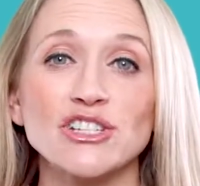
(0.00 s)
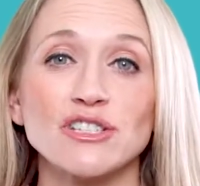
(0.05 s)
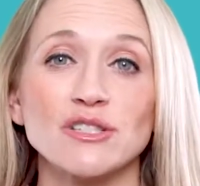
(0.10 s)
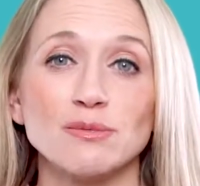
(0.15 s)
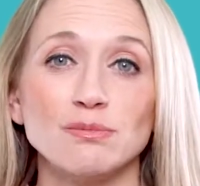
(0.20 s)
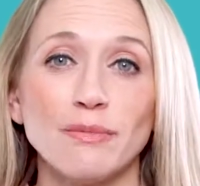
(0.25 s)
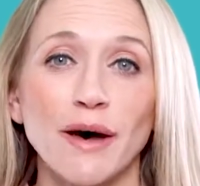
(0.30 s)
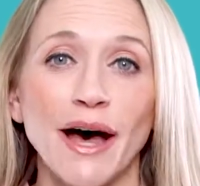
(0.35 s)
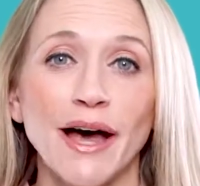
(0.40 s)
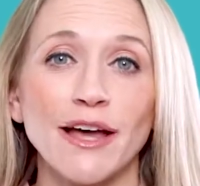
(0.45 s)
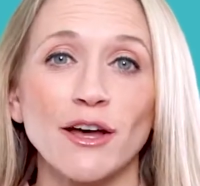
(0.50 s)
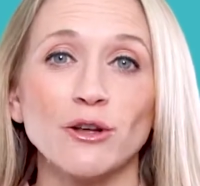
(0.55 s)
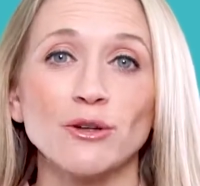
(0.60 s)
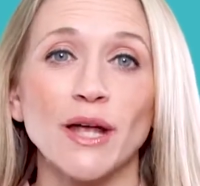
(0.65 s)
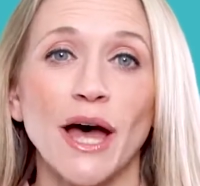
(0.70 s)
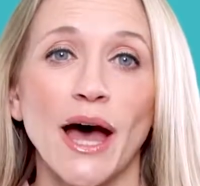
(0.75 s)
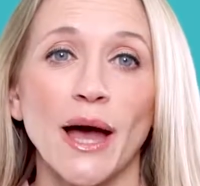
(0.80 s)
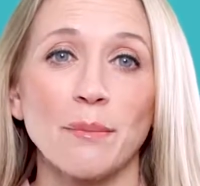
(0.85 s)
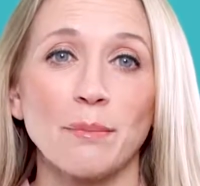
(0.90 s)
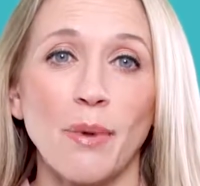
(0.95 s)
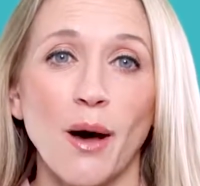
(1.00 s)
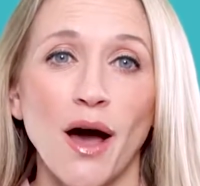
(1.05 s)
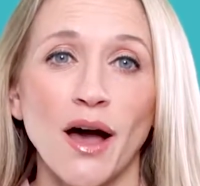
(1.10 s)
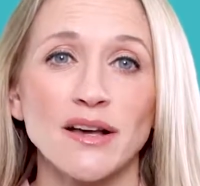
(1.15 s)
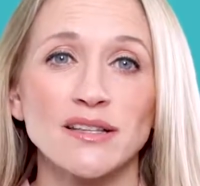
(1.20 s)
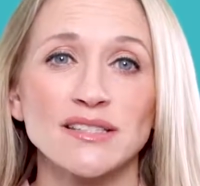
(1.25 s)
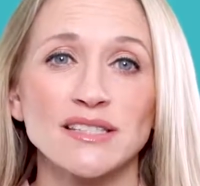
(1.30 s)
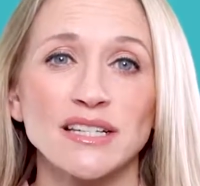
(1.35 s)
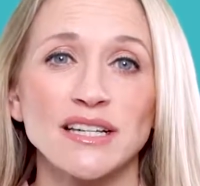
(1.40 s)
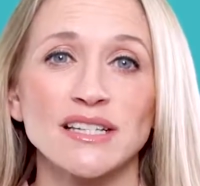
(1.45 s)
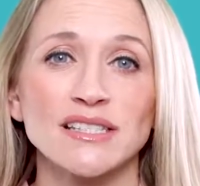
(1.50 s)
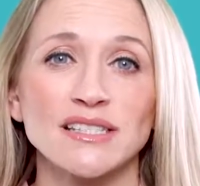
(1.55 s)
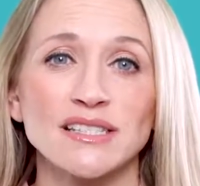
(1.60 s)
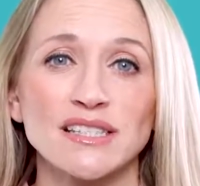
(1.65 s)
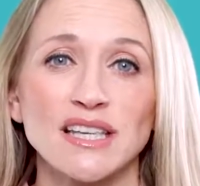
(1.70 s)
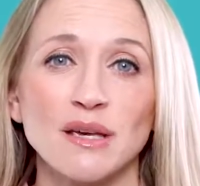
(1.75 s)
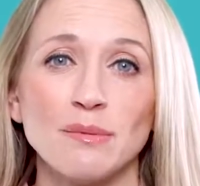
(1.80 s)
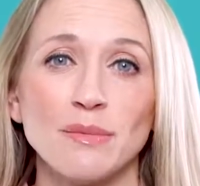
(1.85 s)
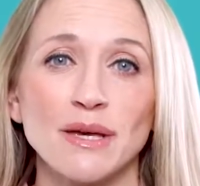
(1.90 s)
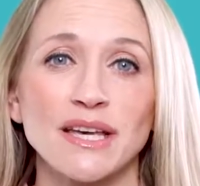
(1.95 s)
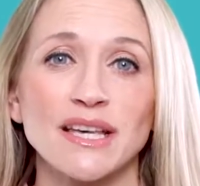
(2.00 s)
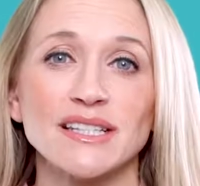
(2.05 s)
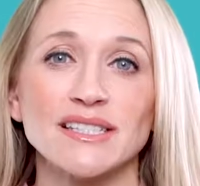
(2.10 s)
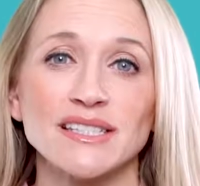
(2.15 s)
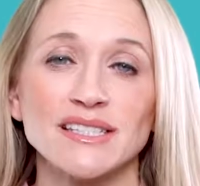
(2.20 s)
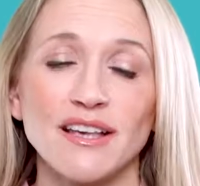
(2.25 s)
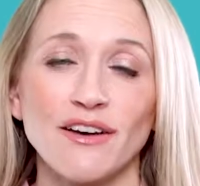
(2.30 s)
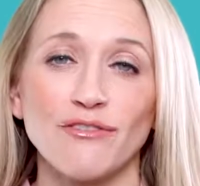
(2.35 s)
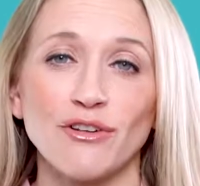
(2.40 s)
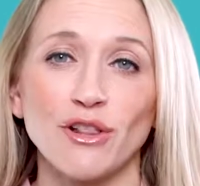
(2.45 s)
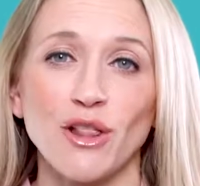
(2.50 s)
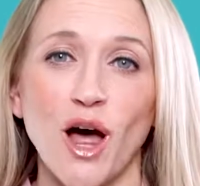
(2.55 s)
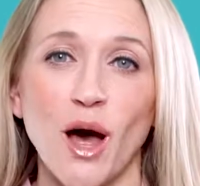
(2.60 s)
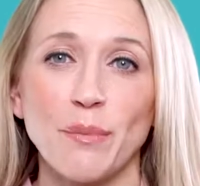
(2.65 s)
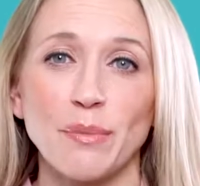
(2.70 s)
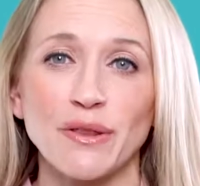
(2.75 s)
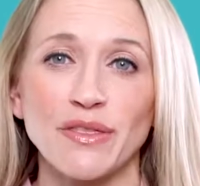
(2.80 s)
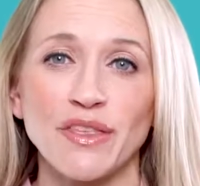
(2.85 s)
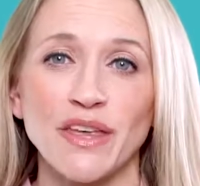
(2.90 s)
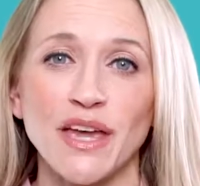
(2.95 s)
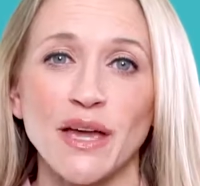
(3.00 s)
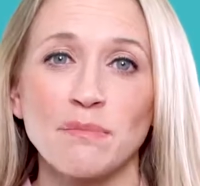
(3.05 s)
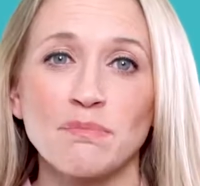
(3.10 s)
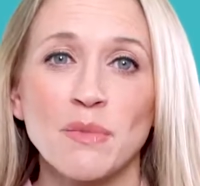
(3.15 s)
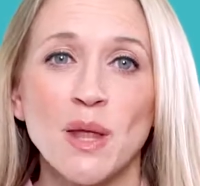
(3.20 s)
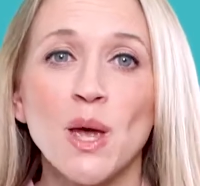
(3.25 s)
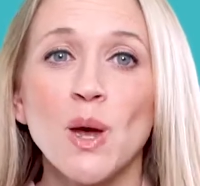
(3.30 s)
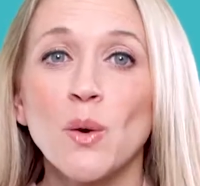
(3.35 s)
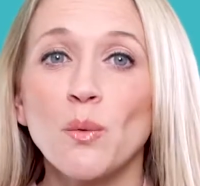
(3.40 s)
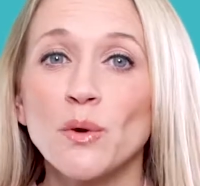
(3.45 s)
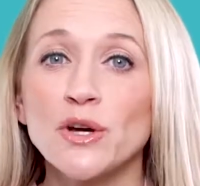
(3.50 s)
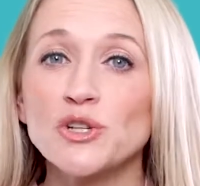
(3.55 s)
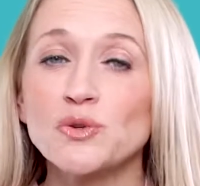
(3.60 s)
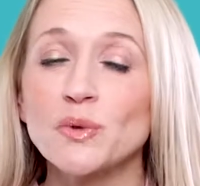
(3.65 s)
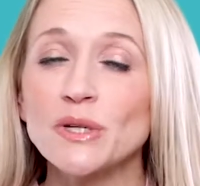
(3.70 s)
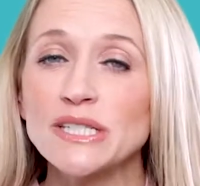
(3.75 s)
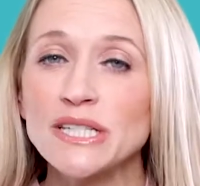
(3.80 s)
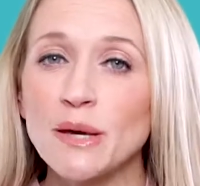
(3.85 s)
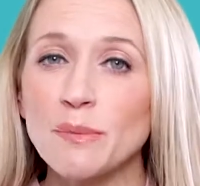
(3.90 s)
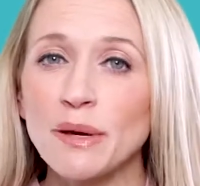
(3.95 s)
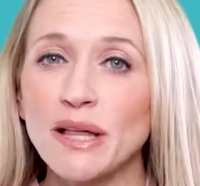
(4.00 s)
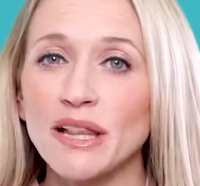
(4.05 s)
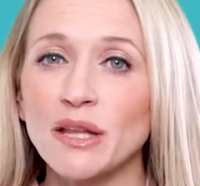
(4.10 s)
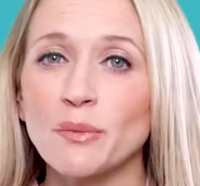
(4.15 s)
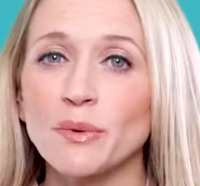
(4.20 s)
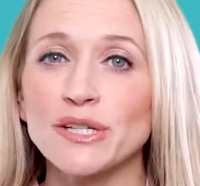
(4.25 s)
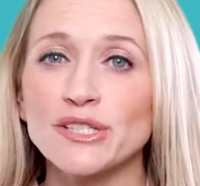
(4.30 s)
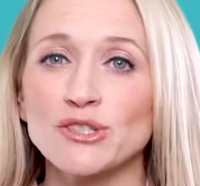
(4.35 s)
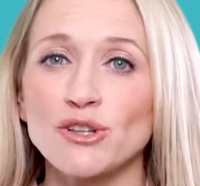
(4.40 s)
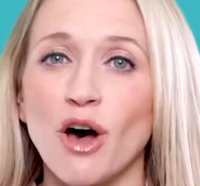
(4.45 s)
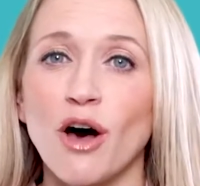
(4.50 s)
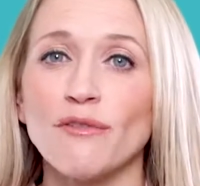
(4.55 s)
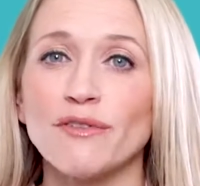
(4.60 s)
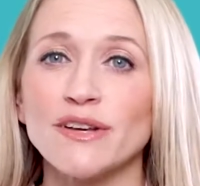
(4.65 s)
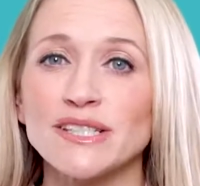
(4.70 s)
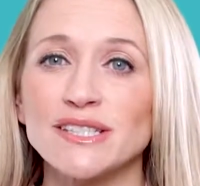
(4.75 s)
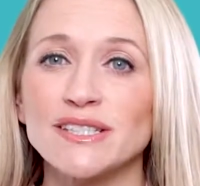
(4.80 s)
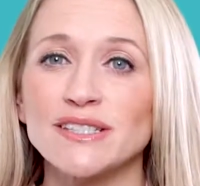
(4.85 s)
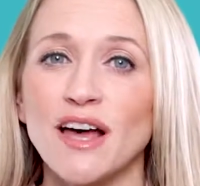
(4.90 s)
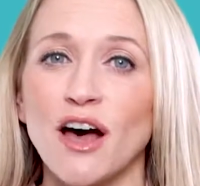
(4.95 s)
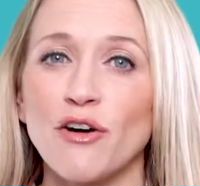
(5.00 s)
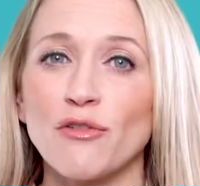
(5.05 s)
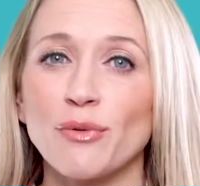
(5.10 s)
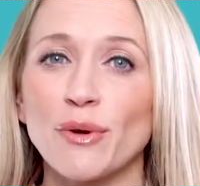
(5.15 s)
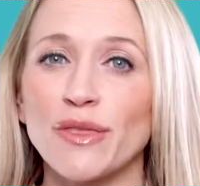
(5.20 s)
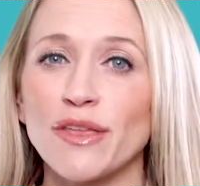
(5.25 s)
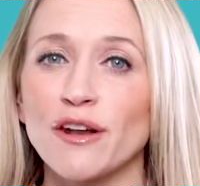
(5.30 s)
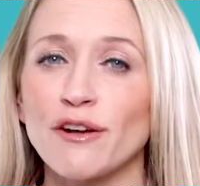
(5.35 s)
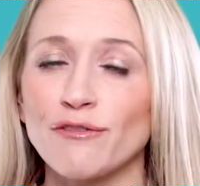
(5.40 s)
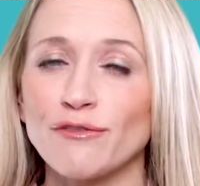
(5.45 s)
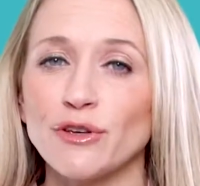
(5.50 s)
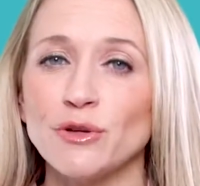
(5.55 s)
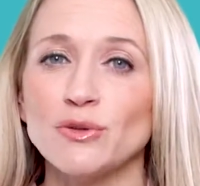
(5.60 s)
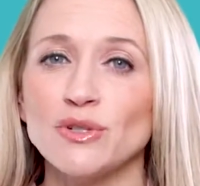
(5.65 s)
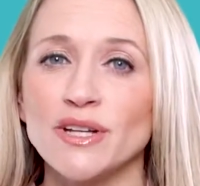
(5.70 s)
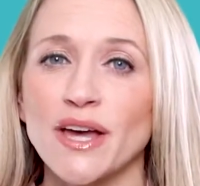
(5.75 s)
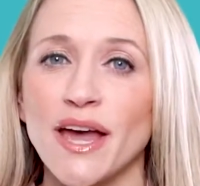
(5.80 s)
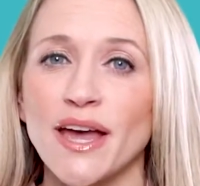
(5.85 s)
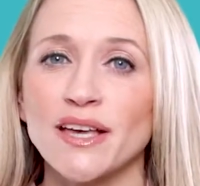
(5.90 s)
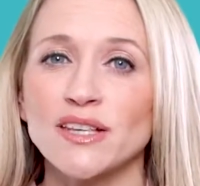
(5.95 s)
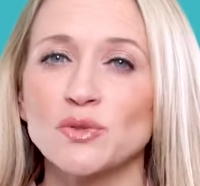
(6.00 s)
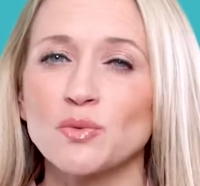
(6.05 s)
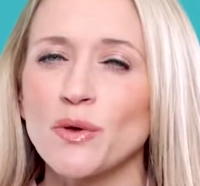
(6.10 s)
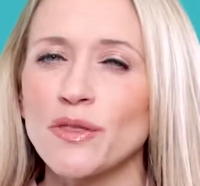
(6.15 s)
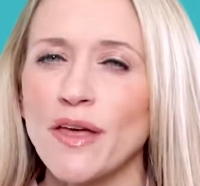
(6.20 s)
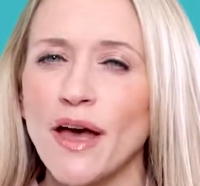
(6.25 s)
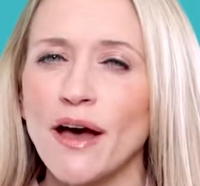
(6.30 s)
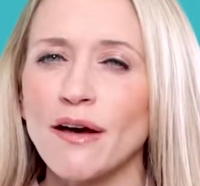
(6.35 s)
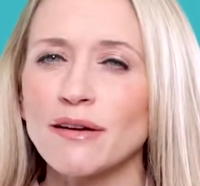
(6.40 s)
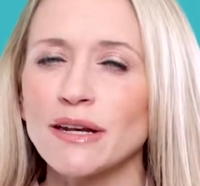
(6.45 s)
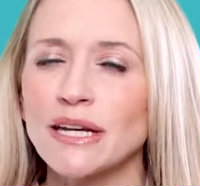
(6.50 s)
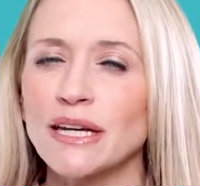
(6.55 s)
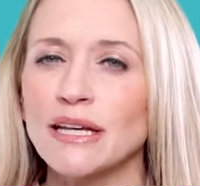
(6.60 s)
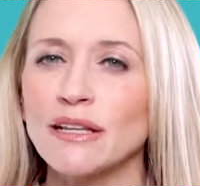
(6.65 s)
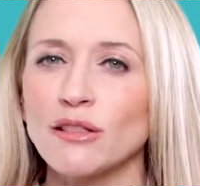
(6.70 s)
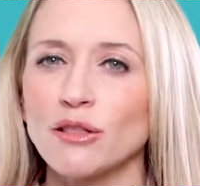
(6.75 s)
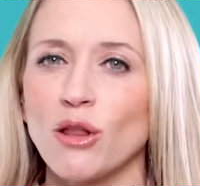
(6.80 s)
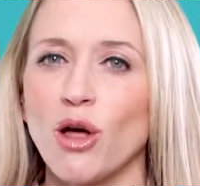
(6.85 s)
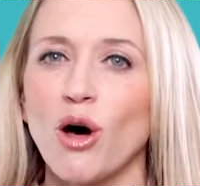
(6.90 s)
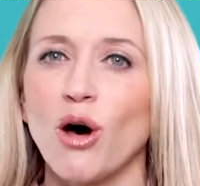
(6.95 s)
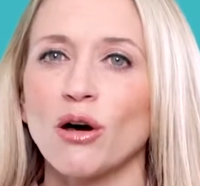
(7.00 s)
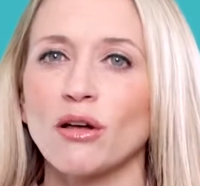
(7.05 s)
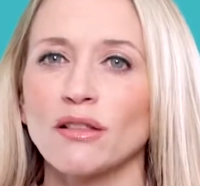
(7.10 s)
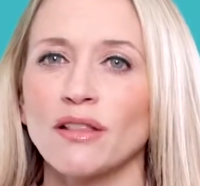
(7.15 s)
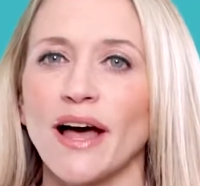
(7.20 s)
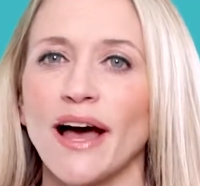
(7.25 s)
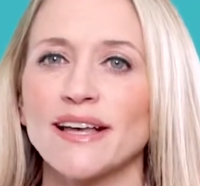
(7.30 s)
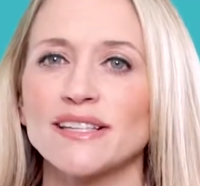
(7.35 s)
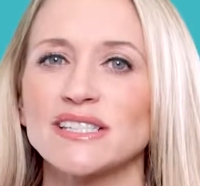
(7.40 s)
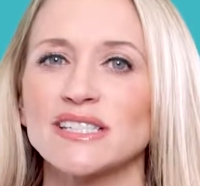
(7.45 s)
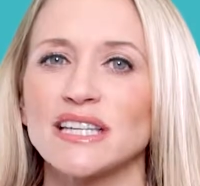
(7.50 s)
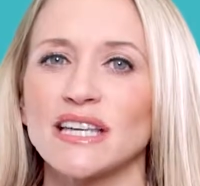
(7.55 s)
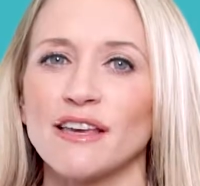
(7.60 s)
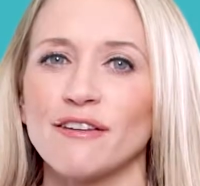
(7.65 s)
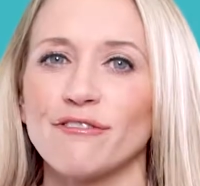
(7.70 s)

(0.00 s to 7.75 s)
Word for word: is mild hypoxic ischemic encephalopathy, which will typically resolve itself within a few days without any long-lasting